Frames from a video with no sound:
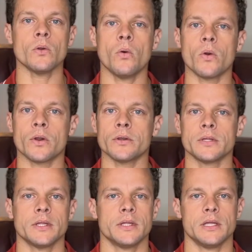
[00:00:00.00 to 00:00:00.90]
or
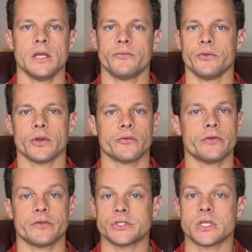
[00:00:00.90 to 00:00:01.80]
if your
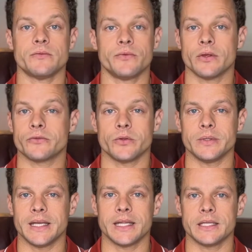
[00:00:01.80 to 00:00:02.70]
physician feels you
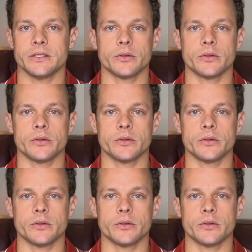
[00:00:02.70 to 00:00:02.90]
need it,